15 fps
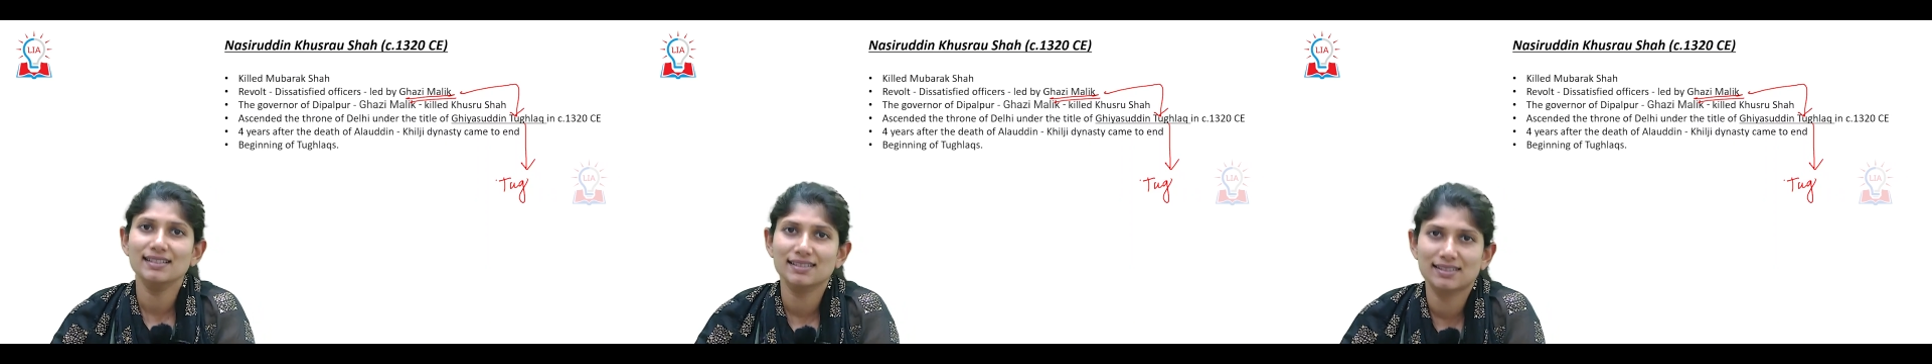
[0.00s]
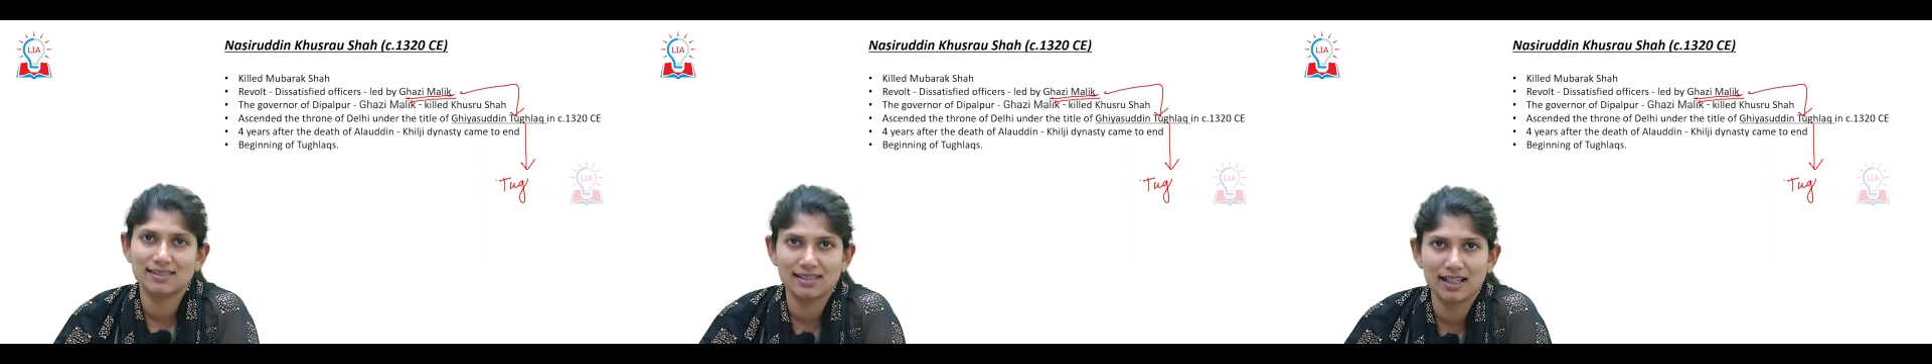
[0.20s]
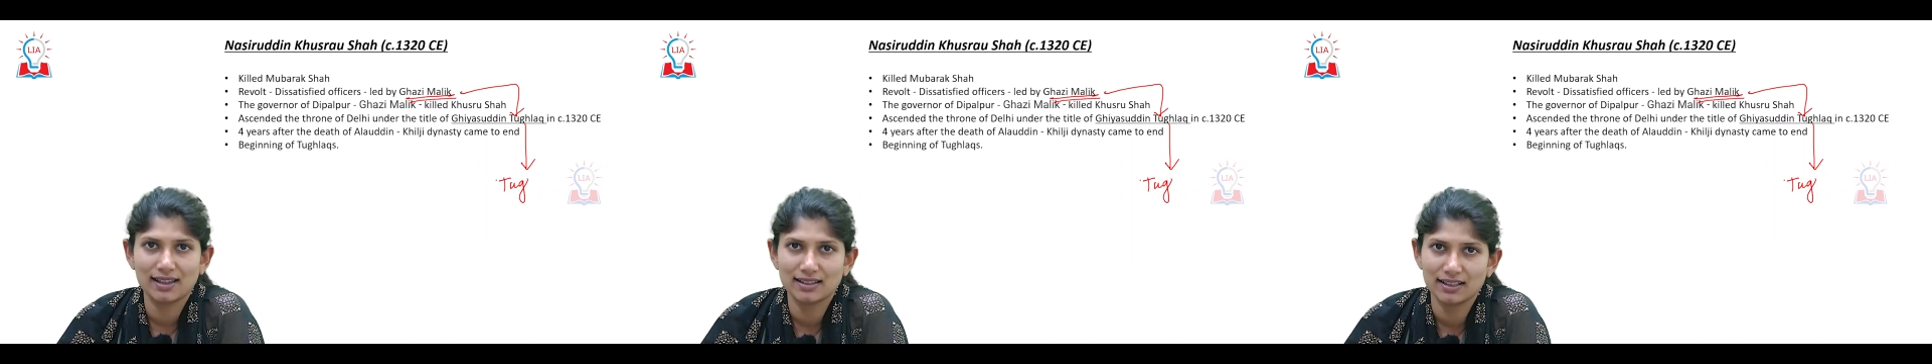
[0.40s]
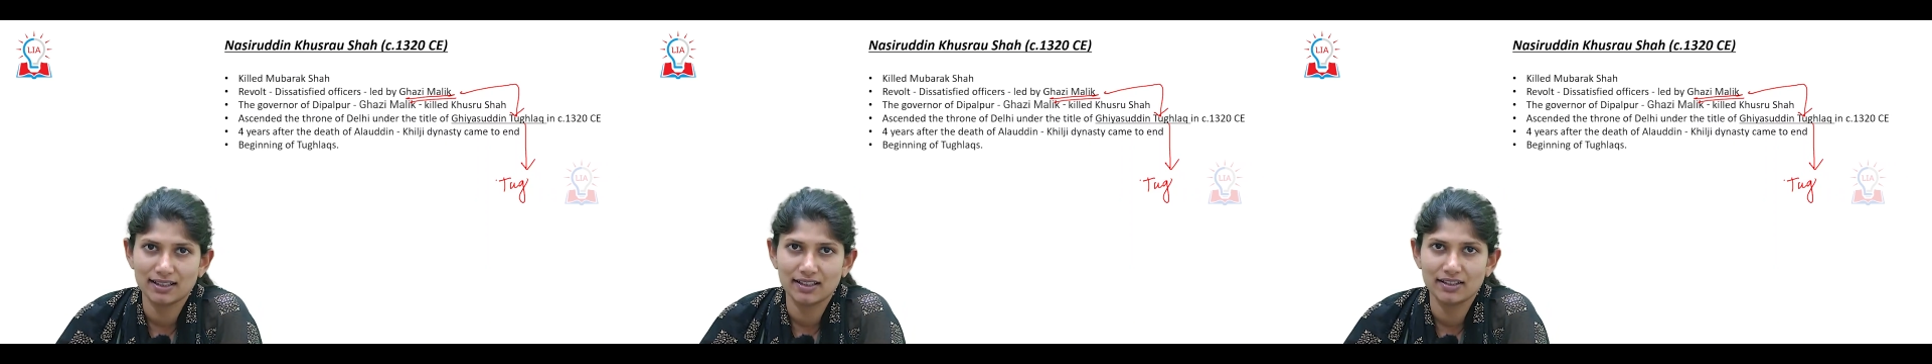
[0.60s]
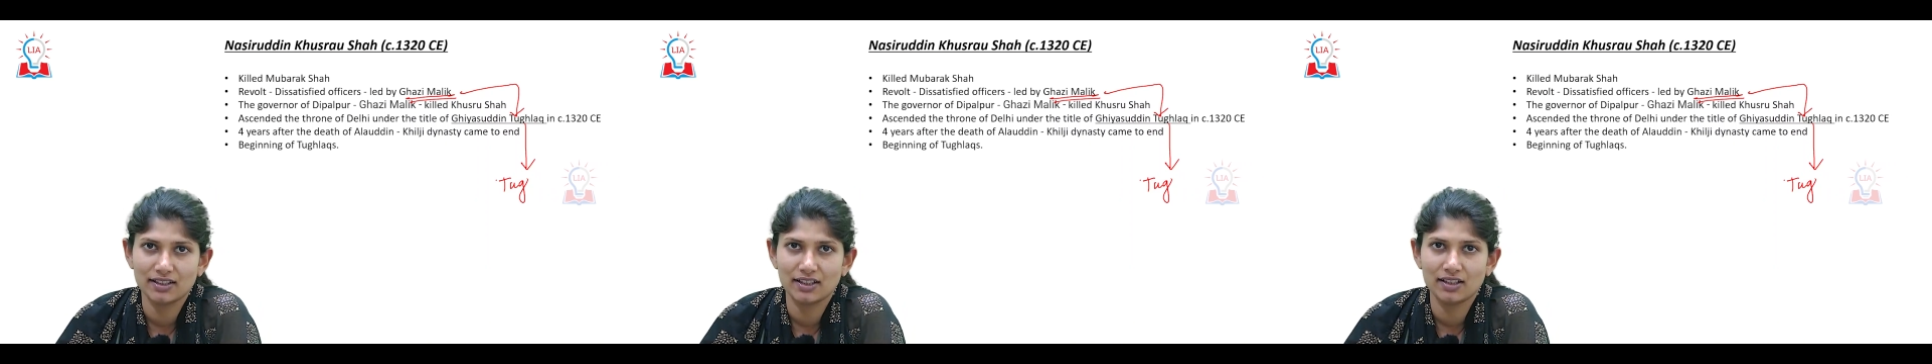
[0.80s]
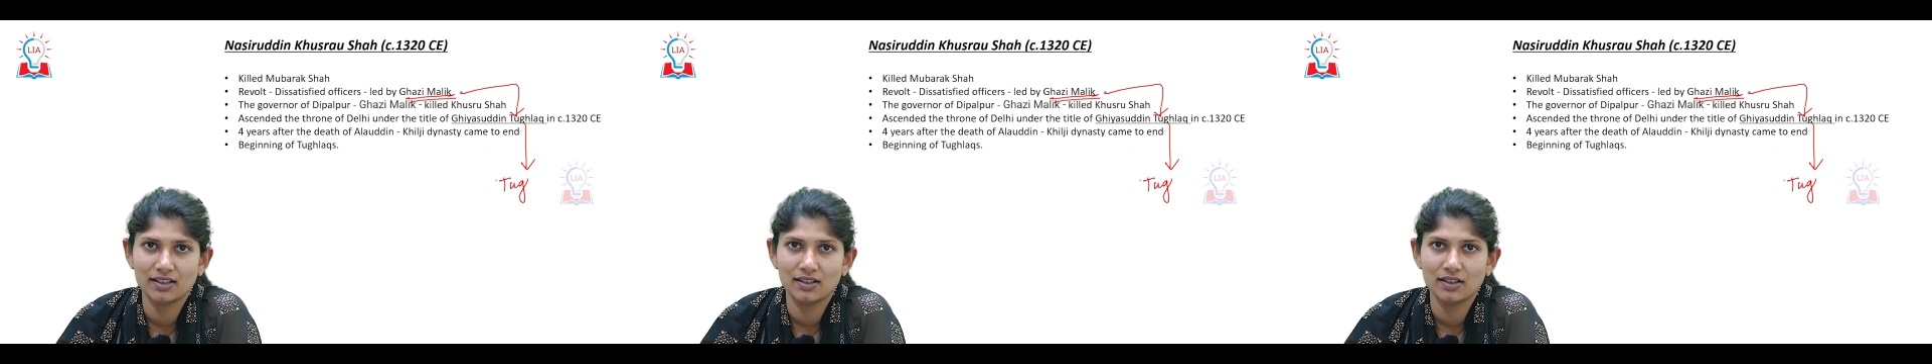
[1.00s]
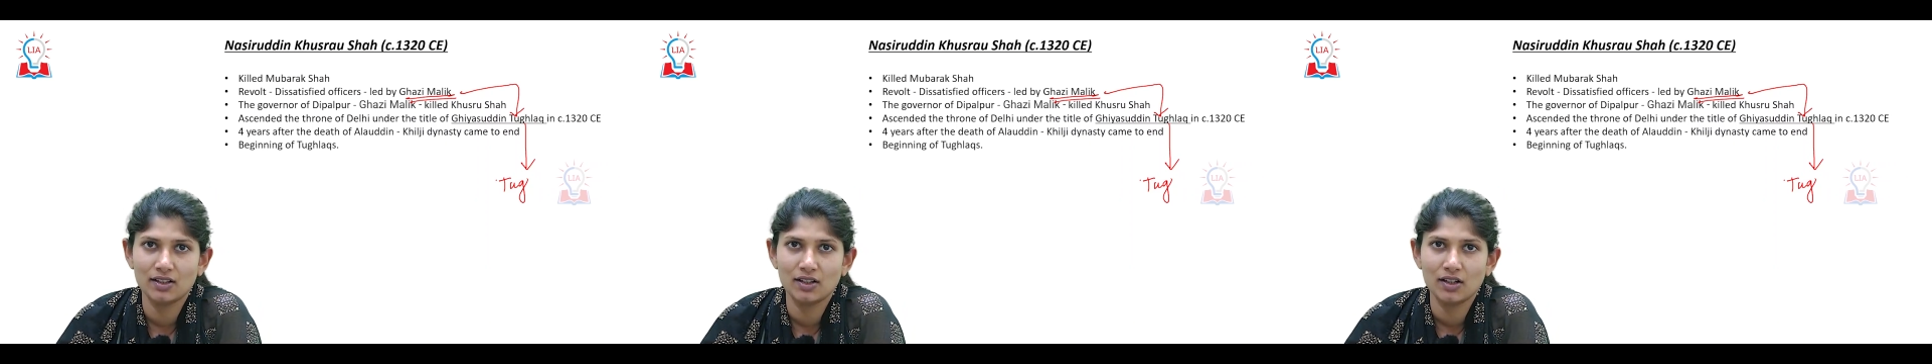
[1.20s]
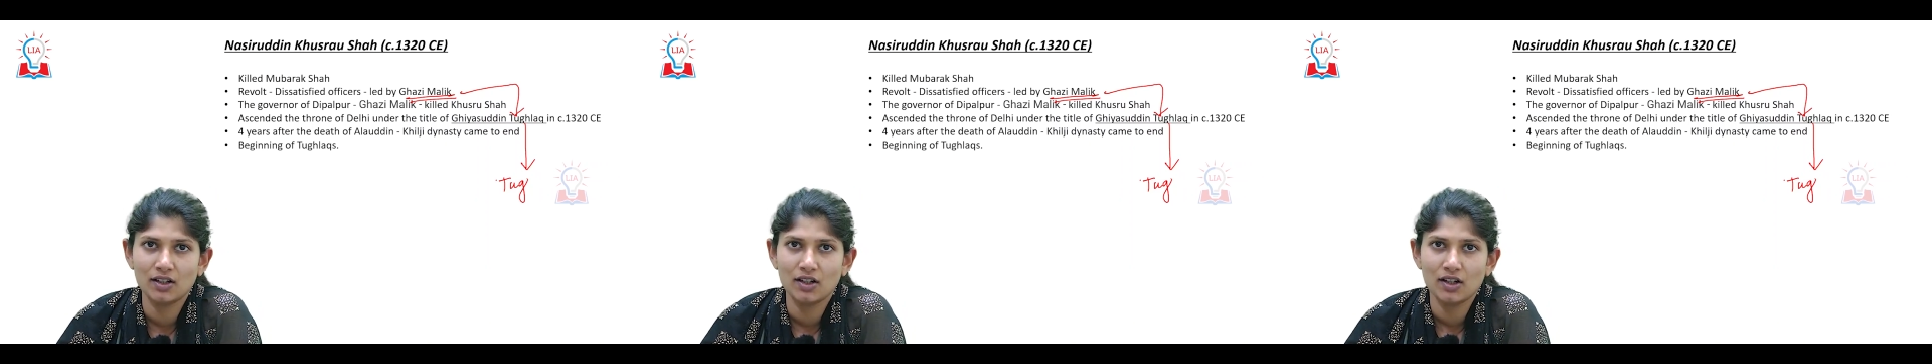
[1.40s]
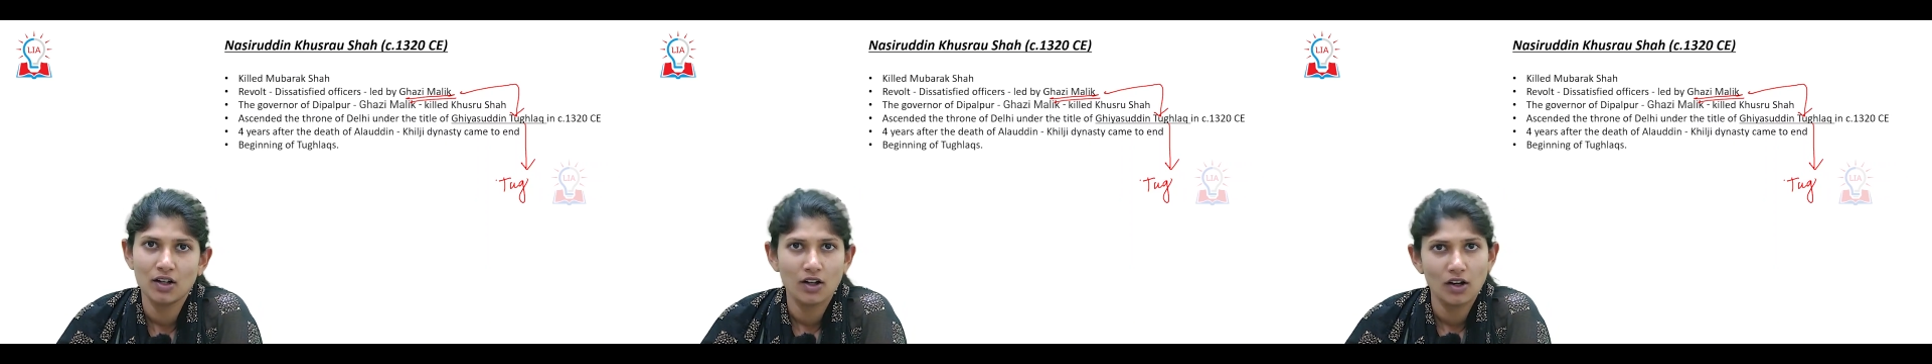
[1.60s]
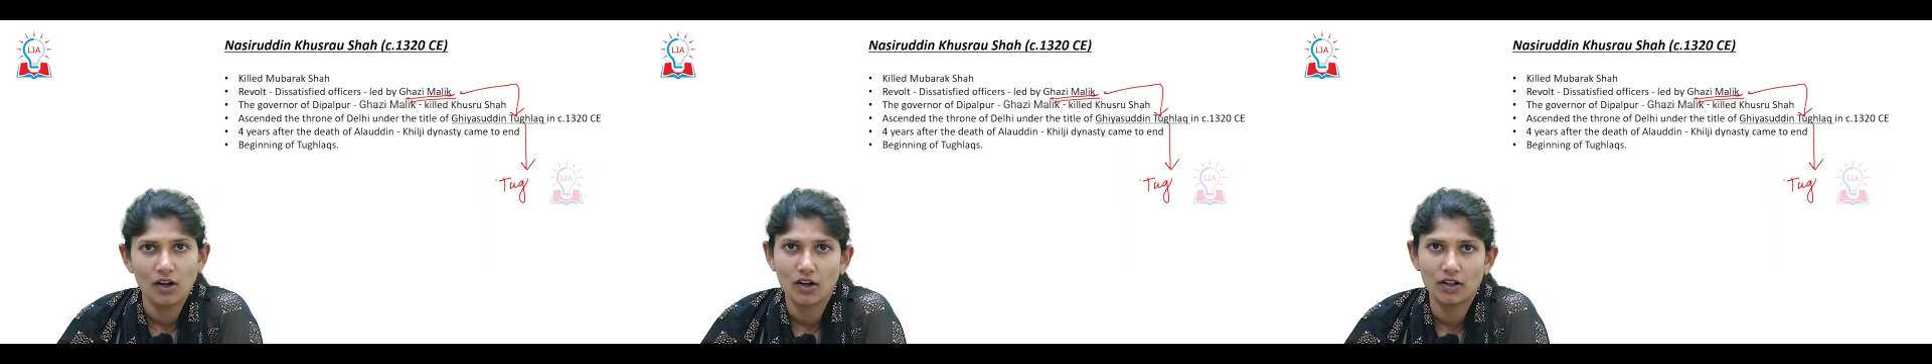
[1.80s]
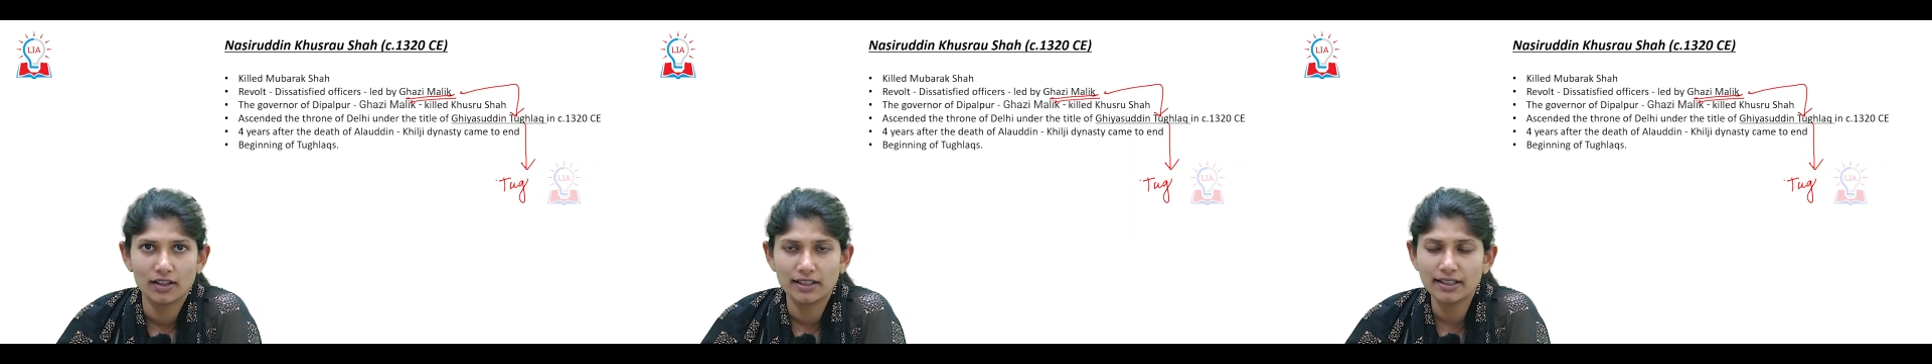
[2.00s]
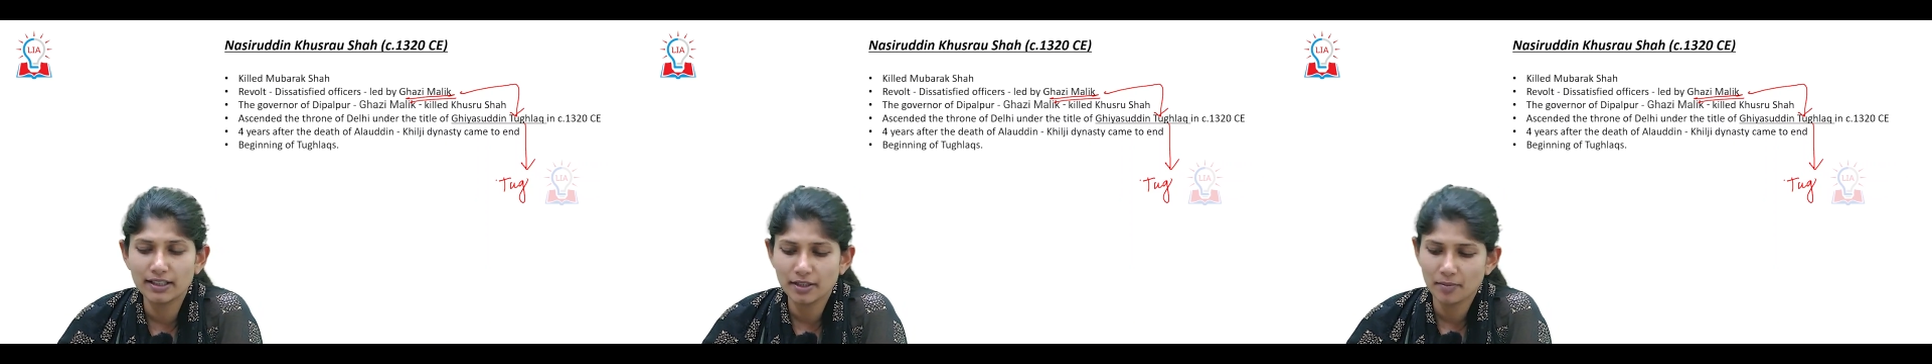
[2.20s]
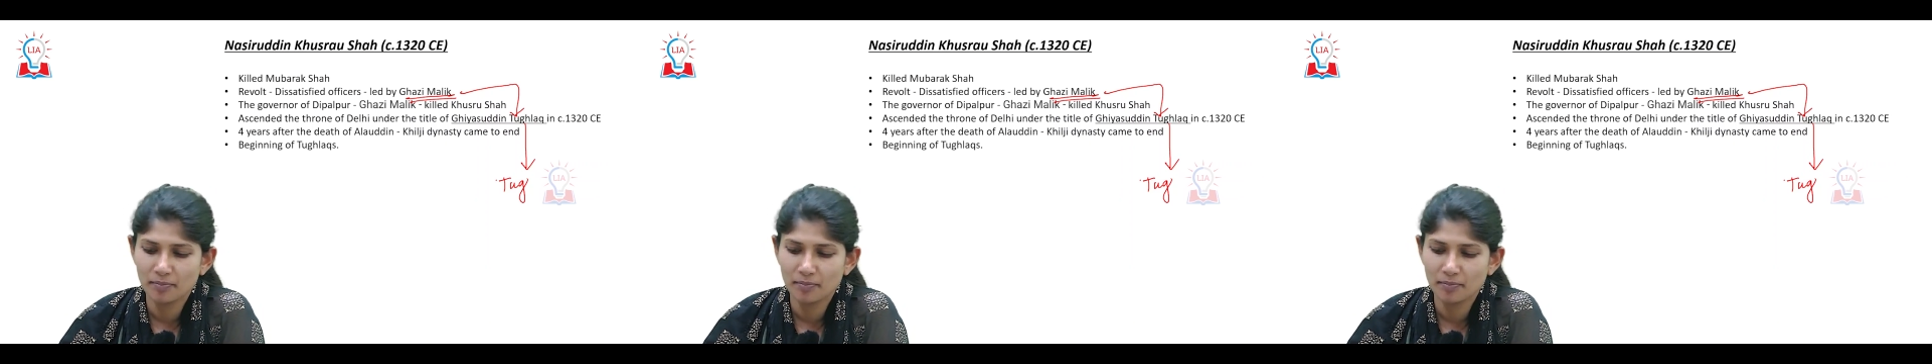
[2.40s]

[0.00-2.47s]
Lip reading: Sultanate. Alright,